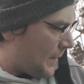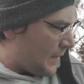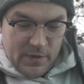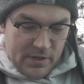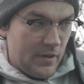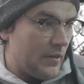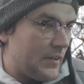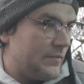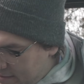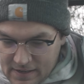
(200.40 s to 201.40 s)
Okie
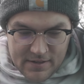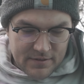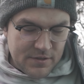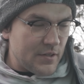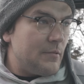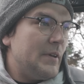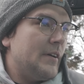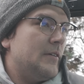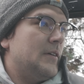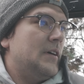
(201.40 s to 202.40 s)
doke, down on the street we
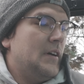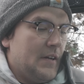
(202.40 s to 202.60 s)
go.